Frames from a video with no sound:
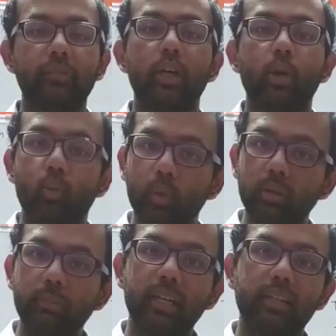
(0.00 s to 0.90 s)
we'll
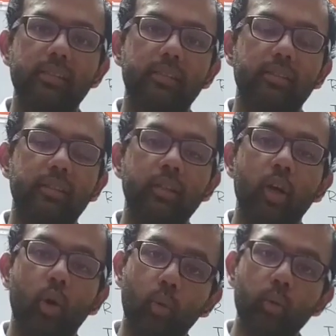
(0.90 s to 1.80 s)
be concerned
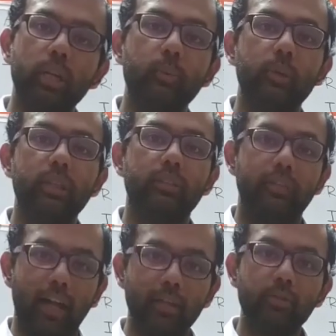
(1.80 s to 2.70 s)
only with the
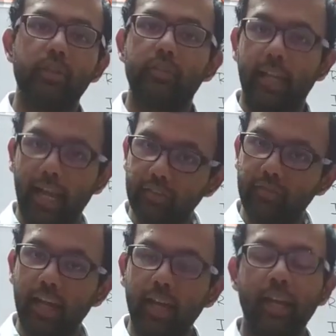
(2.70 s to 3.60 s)
values of the carry
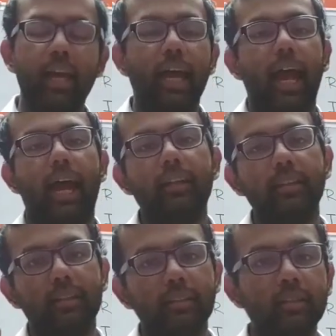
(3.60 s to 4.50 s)
flag and
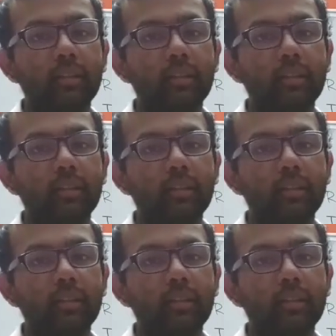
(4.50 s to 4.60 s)
the